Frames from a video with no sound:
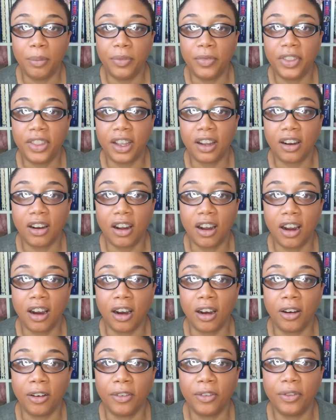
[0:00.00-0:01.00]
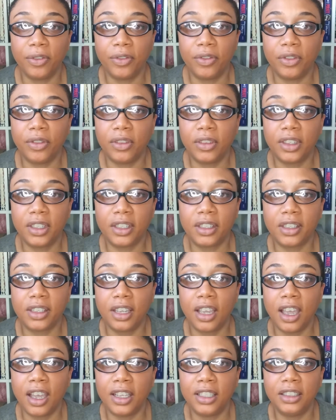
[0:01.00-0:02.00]
There are
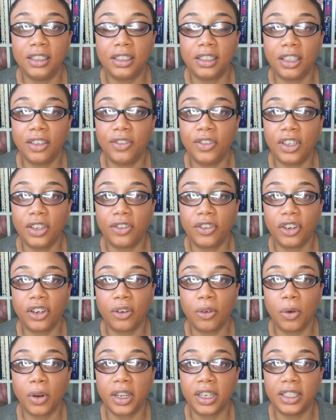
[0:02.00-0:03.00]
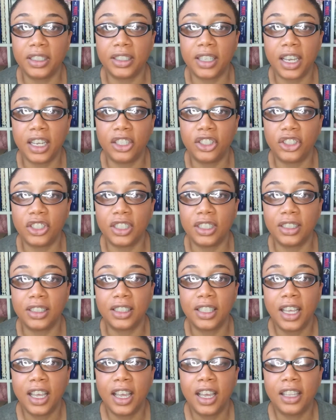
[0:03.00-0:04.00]
tons of different
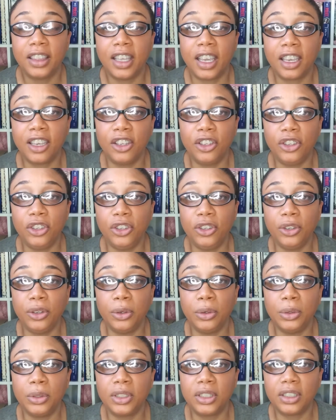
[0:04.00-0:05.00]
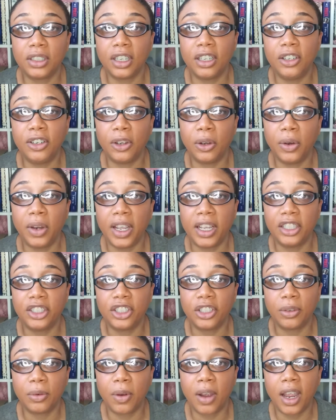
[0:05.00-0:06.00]
organizations that could use a
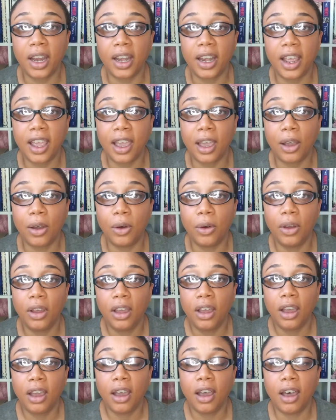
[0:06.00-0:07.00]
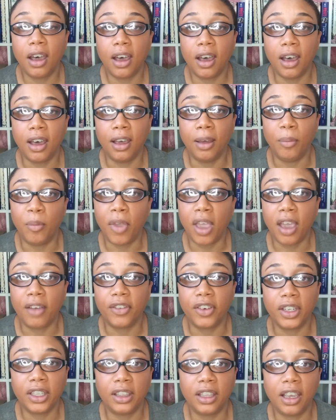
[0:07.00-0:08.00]
donation right now.
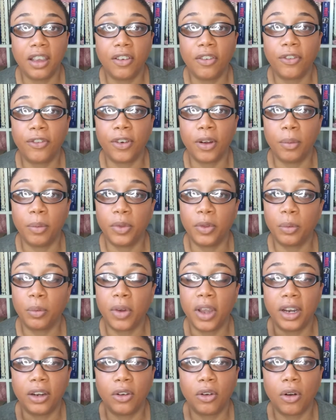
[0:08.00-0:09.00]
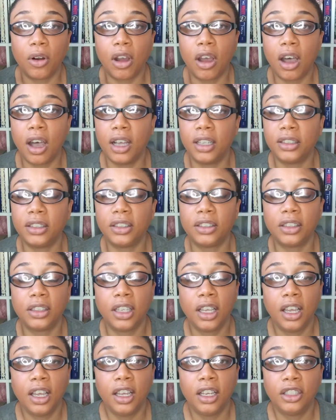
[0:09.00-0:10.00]
Everything from the Red Cross
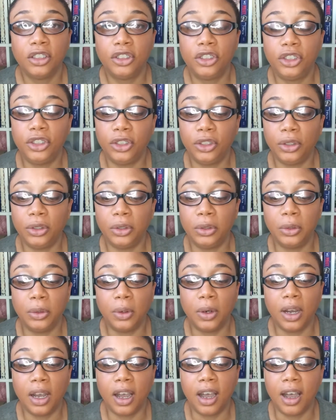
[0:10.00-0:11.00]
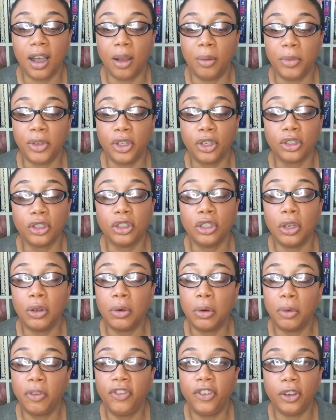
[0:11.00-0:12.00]
to your
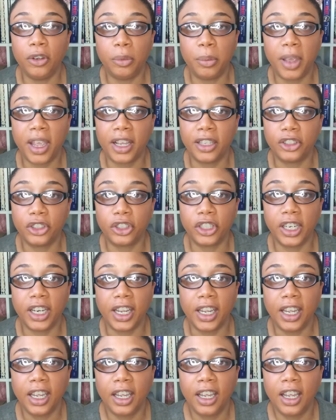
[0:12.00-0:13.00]
local food pantry.